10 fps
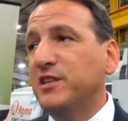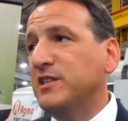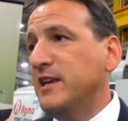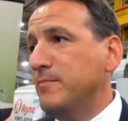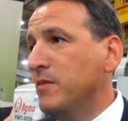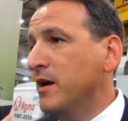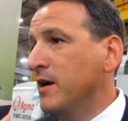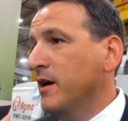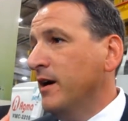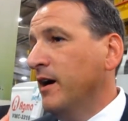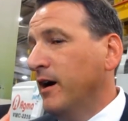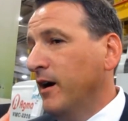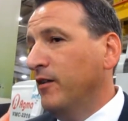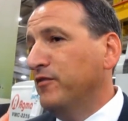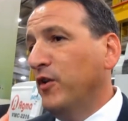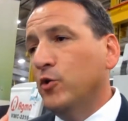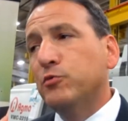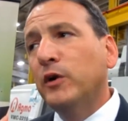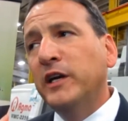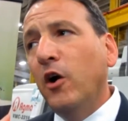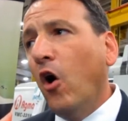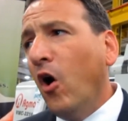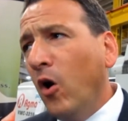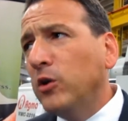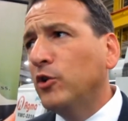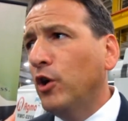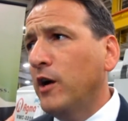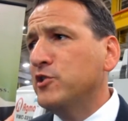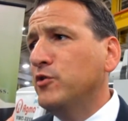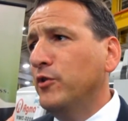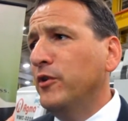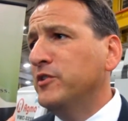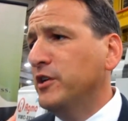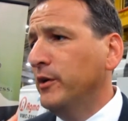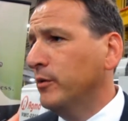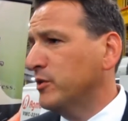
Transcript: team of folks working all across Northern Ontario.